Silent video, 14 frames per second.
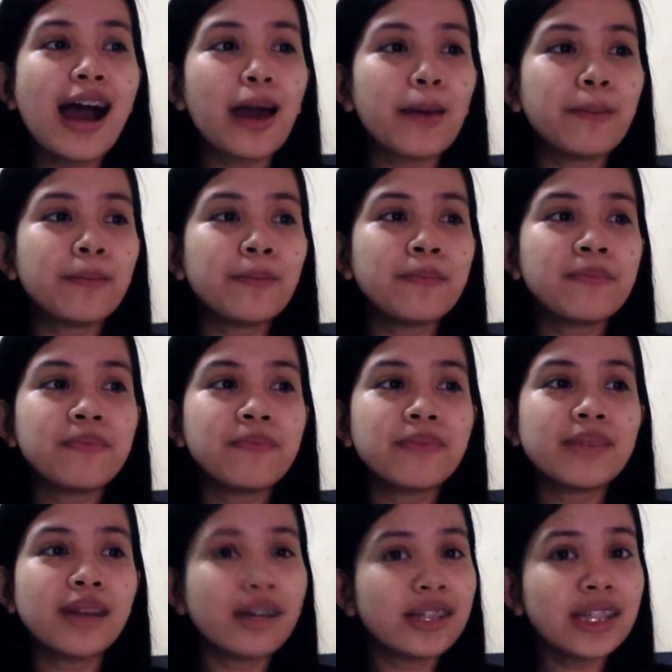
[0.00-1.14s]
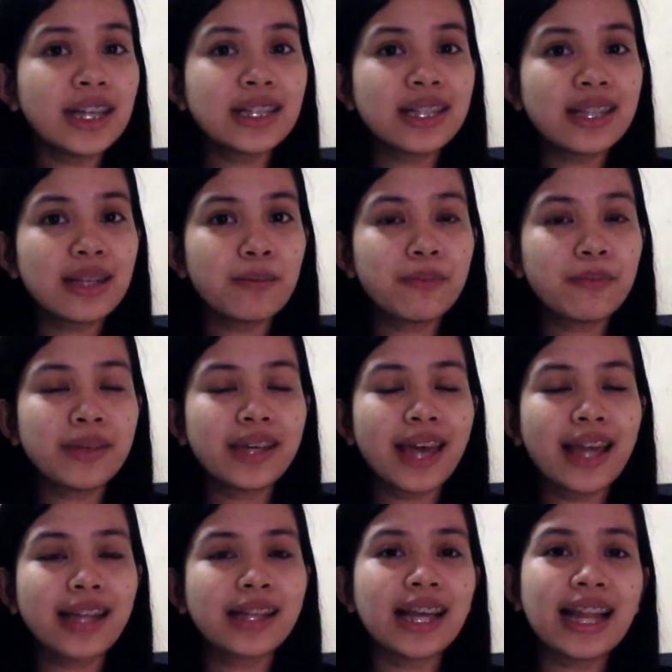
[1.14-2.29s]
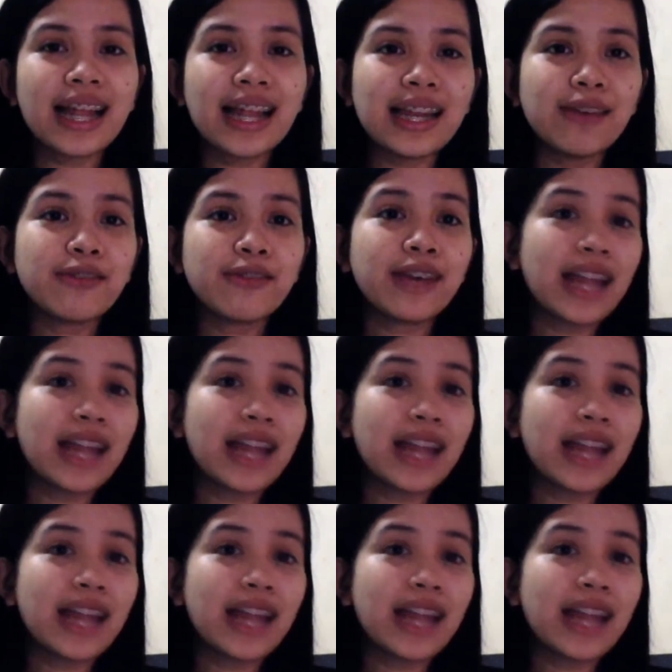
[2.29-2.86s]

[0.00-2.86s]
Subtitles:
I'm not yet sleepy. And if